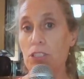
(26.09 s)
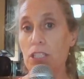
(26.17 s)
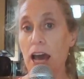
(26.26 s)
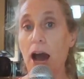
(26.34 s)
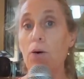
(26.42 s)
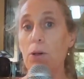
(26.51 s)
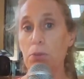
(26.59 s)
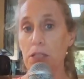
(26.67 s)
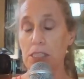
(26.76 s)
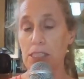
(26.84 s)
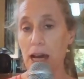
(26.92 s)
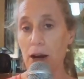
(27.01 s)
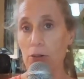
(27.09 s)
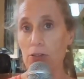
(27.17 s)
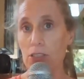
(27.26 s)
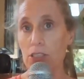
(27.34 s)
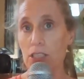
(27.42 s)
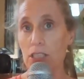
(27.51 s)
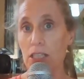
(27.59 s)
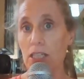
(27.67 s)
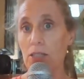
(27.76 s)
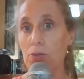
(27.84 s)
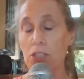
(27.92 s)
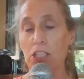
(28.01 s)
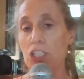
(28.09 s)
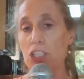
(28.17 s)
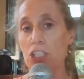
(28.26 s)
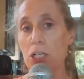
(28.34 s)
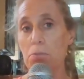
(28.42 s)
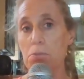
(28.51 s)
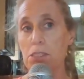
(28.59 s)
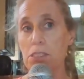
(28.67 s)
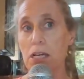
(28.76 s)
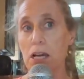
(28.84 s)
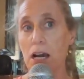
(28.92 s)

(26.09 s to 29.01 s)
how it plays out in relationships,